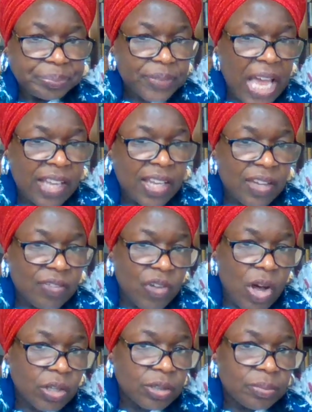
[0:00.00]
I like
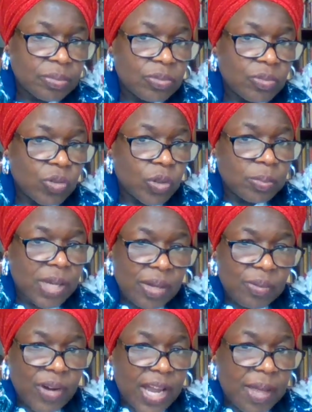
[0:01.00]
volume on my
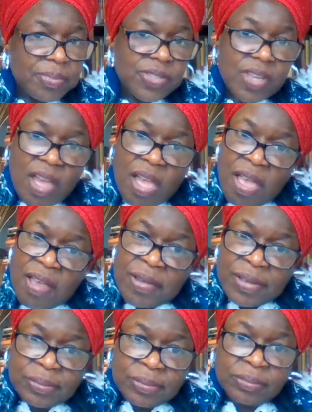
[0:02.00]
wraps,
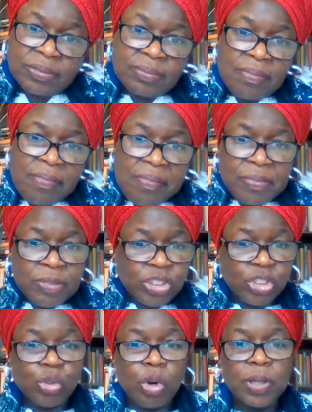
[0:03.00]
which
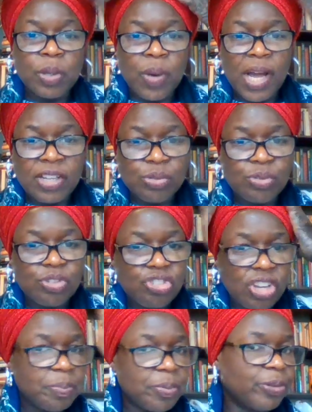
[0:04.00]
is normally why I do the
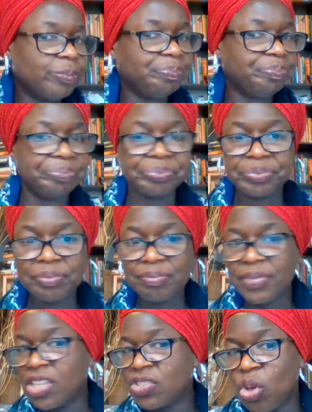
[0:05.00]
shaper.
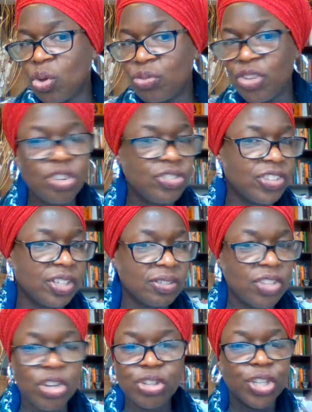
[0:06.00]
So there's it.
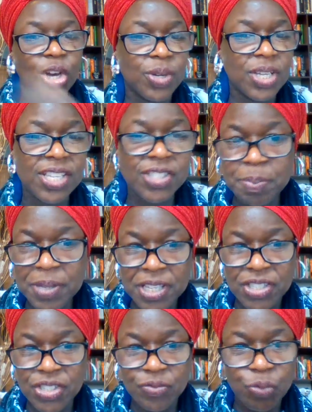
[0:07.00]
There you go. Easy
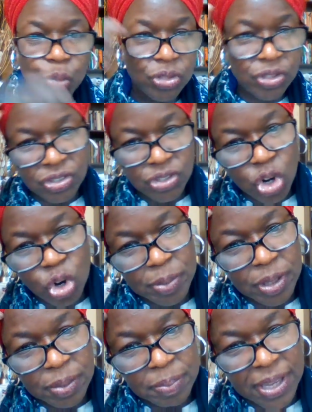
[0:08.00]
peasy for the
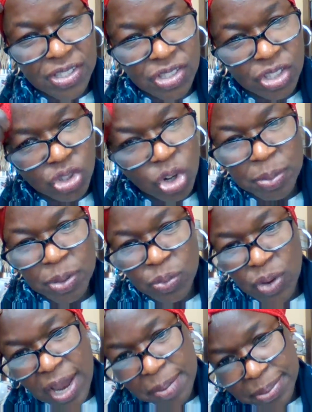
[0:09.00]
turban, basic turban wrap.